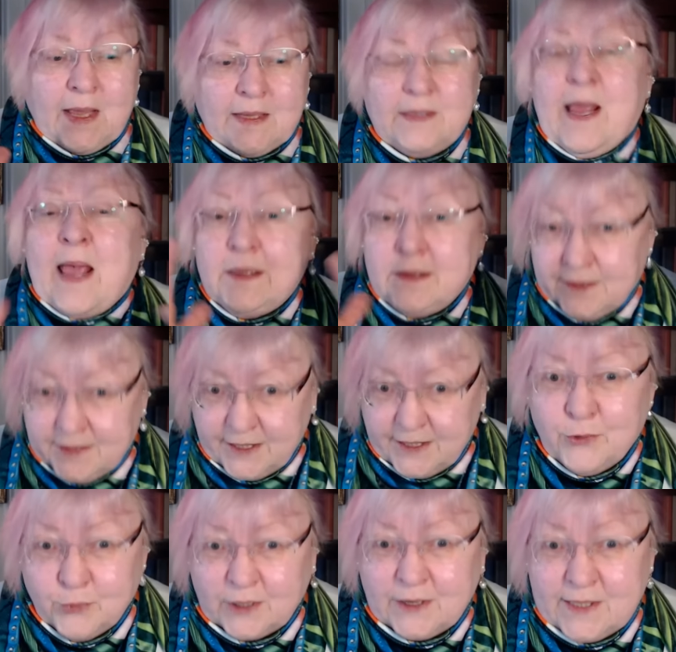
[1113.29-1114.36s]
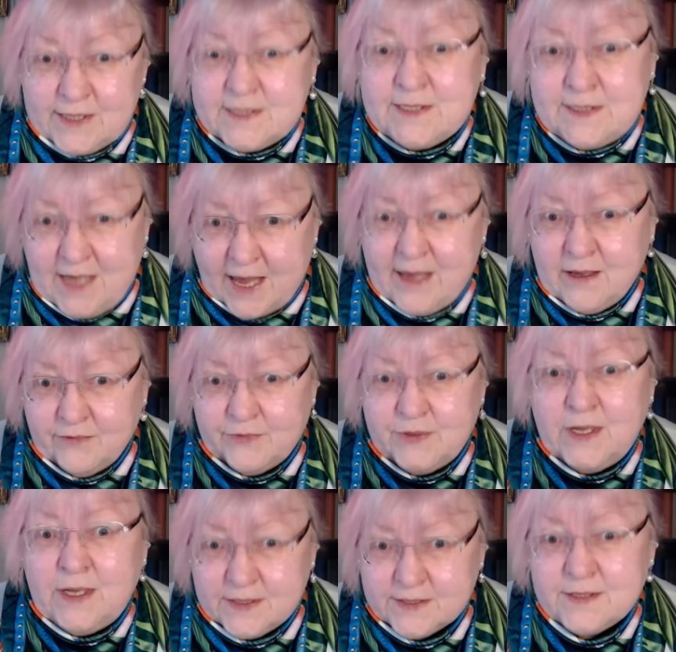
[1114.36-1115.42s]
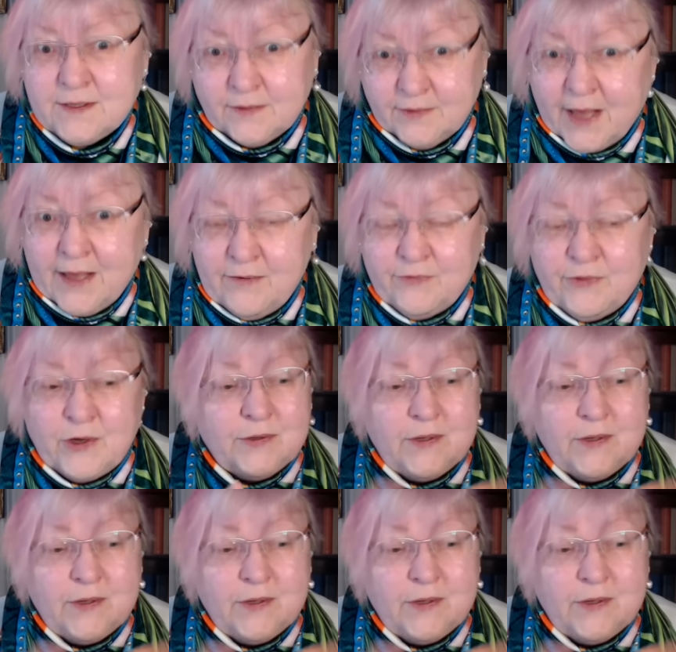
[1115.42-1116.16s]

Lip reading: They literally saved his life.